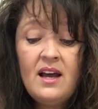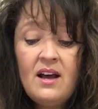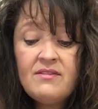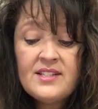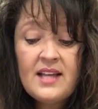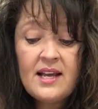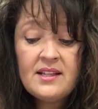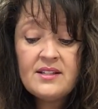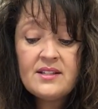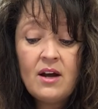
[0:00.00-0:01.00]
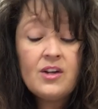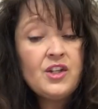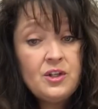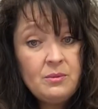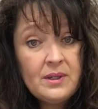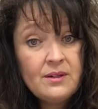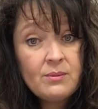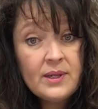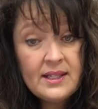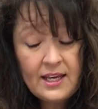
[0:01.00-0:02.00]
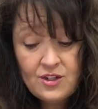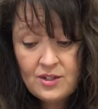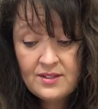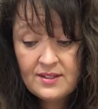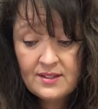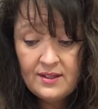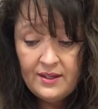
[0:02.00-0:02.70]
of silence on human relations.